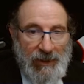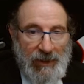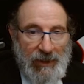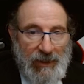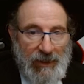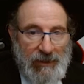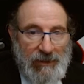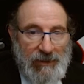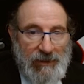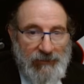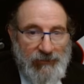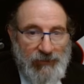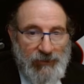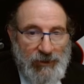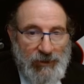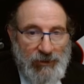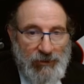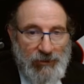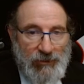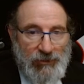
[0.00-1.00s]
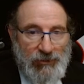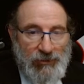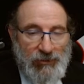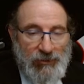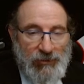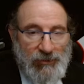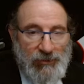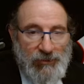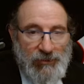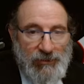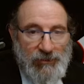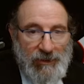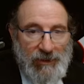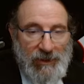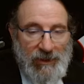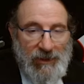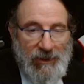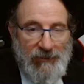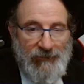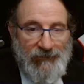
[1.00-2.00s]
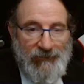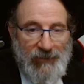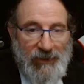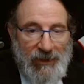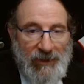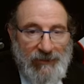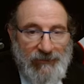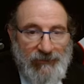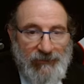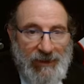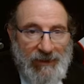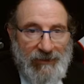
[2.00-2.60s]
And if we go to e5,